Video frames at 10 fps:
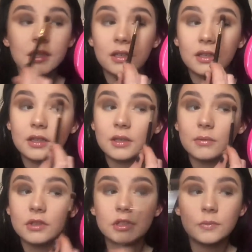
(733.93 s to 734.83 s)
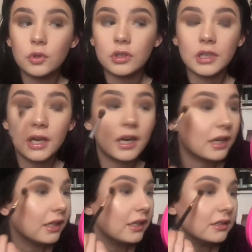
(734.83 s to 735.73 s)
Now the thing with a smoky eye
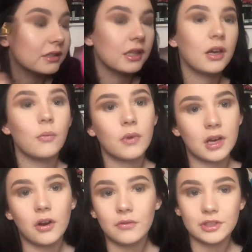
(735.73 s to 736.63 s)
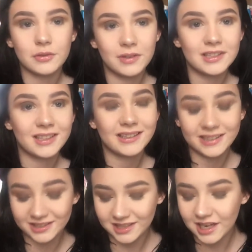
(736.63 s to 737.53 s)
is that obviously when it's at the
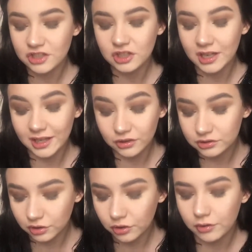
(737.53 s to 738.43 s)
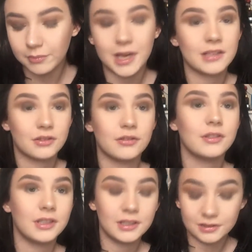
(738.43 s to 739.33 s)
stage it looks a hot mess, or
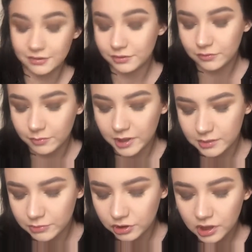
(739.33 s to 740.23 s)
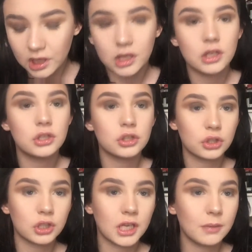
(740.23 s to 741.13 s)
at least it does for me, but you just
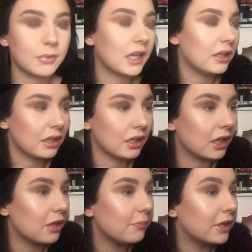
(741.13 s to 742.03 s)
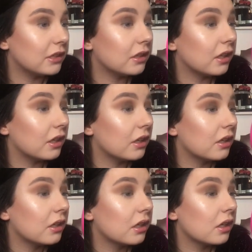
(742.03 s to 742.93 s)
got to keep blending, keep building
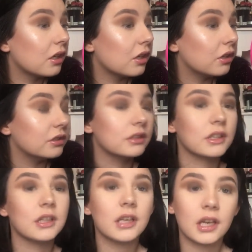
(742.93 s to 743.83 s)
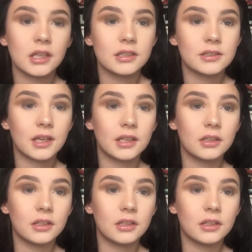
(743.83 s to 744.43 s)
until you get your desired